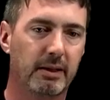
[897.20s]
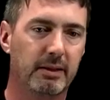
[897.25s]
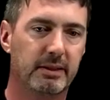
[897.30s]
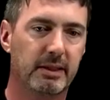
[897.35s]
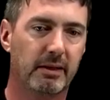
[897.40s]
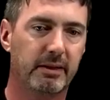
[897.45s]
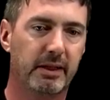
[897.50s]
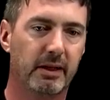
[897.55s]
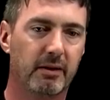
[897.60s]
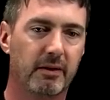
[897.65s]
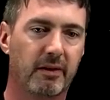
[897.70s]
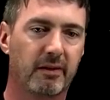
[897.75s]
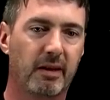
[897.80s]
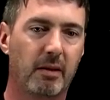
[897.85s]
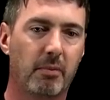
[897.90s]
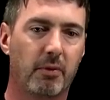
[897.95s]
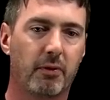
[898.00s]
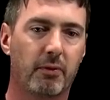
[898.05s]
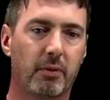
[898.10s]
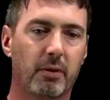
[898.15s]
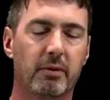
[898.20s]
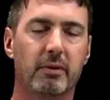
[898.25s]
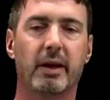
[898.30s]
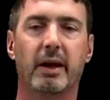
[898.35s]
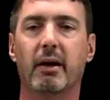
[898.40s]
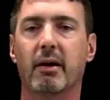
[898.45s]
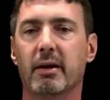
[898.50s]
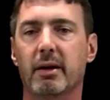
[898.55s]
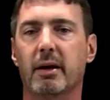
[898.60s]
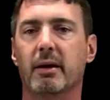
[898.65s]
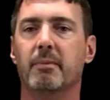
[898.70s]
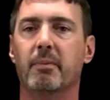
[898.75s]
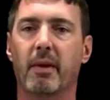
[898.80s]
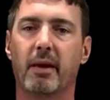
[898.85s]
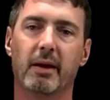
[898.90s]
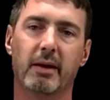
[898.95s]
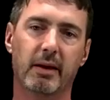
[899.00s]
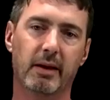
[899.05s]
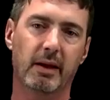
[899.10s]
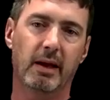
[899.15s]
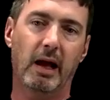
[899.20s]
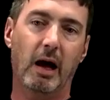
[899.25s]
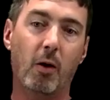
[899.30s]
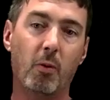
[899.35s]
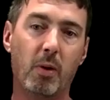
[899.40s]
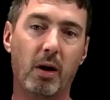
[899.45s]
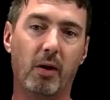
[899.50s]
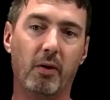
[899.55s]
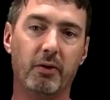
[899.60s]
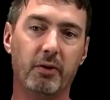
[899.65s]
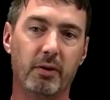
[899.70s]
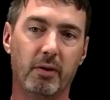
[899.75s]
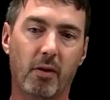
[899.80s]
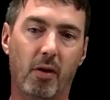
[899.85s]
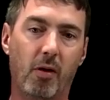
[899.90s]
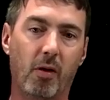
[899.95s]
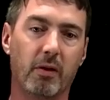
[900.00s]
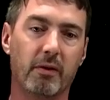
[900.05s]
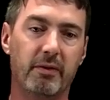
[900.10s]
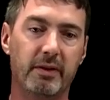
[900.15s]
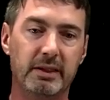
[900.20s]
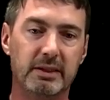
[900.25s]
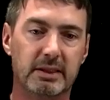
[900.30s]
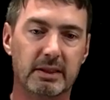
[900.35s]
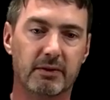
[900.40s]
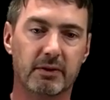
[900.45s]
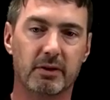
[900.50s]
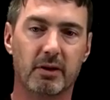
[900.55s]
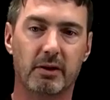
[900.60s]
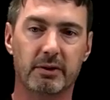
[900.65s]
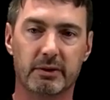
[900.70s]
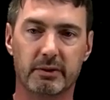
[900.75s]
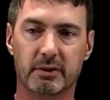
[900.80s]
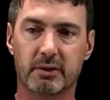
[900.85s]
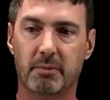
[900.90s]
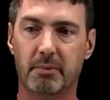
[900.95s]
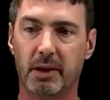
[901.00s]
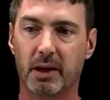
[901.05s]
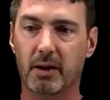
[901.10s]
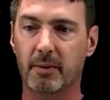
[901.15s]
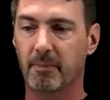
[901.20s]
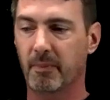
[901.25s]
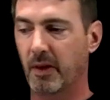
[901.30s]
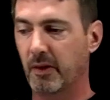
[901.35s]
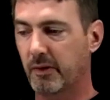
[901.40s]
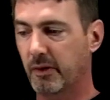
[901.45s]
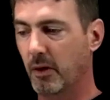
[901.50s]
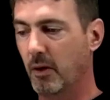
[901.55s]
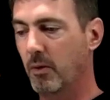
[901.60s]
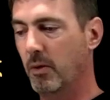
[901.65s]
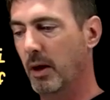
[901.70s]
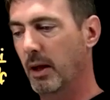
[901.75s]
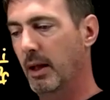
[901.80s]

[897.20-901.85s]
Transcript: down here, the same throat area, how well do all of these different nozzles compare? And so